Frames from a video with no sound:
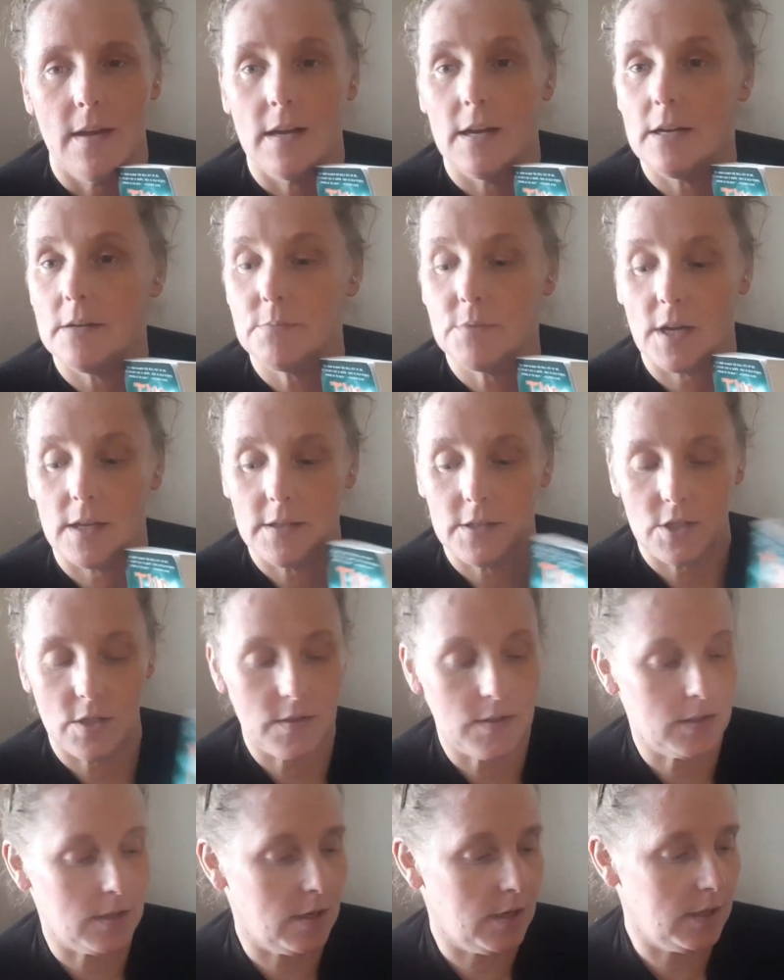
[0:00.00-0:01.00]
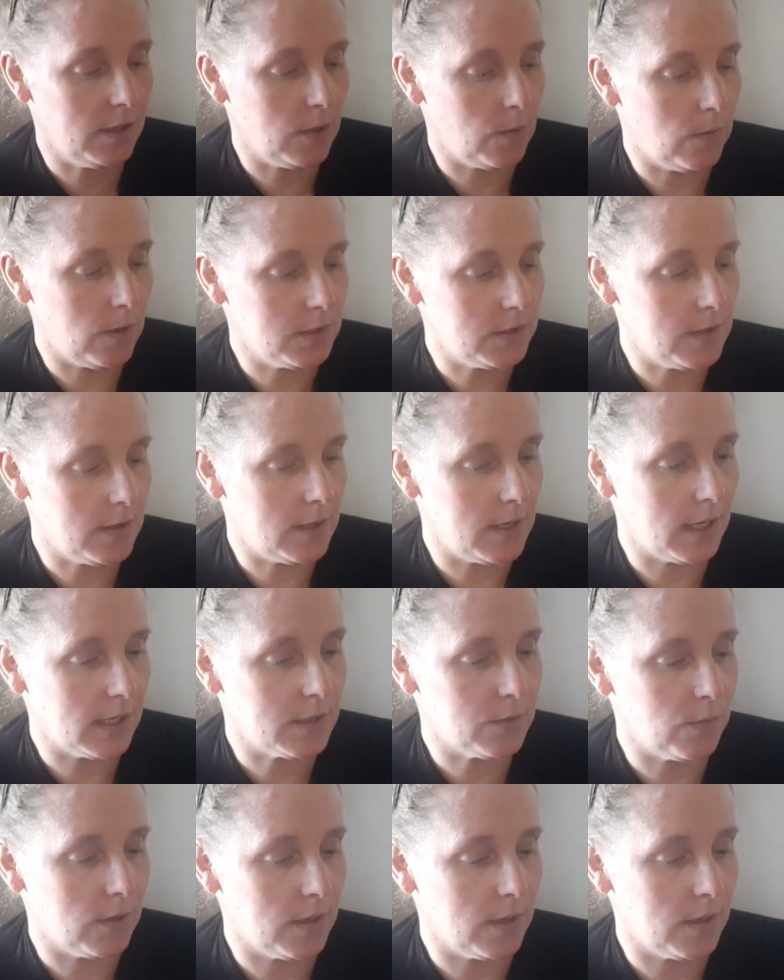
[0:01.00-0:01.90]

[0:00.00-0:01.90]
I'll probably just go on to the next